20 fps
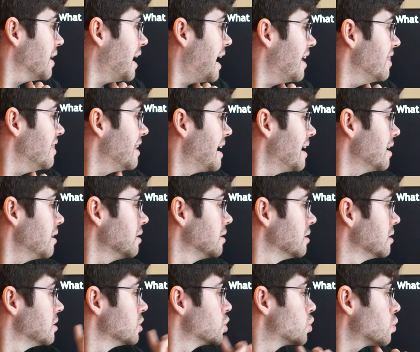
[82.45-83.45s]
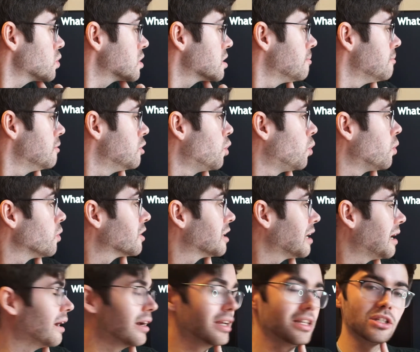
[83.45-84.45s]
and then draw some north
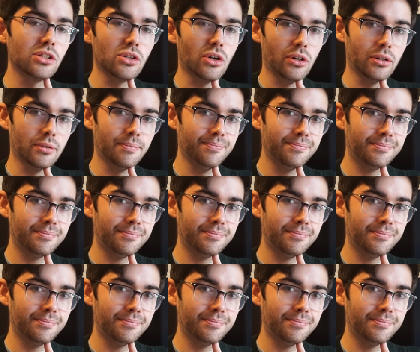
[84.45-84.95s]
lines on,